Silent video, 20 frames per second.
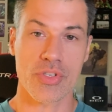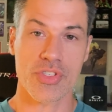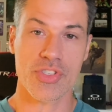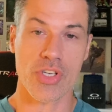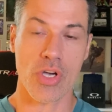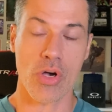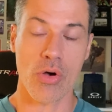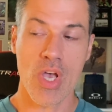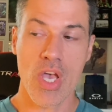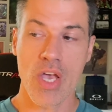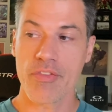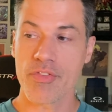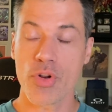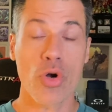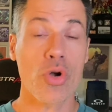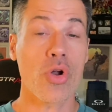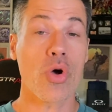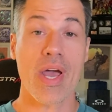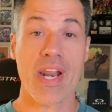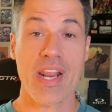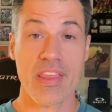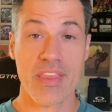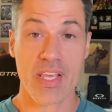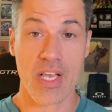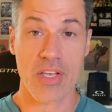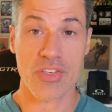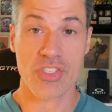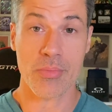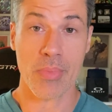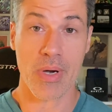So if you don't know anything
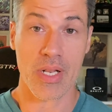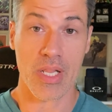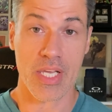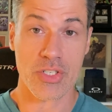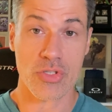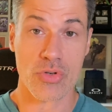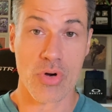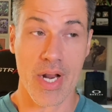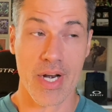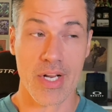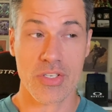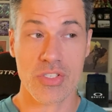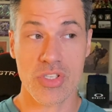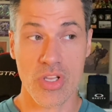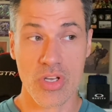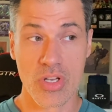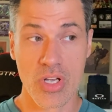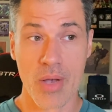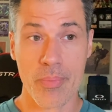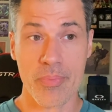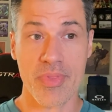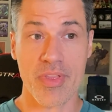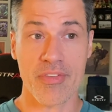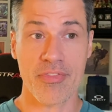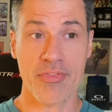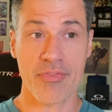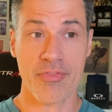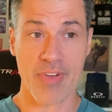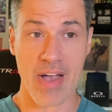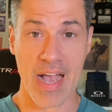else about electronics, look up the
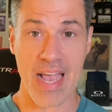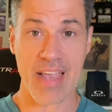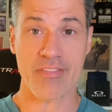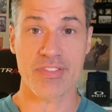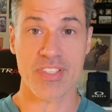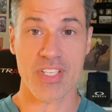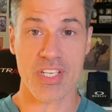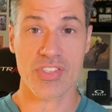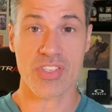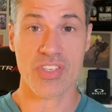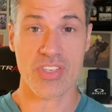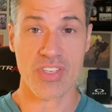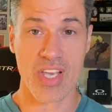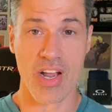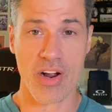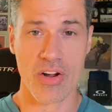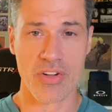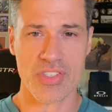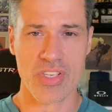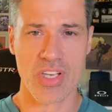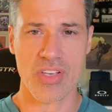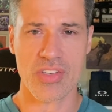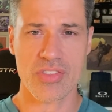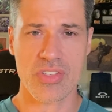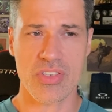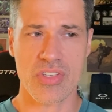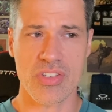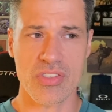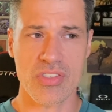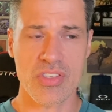5-disc carousels
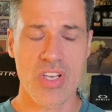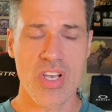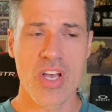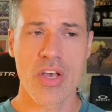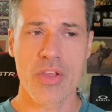because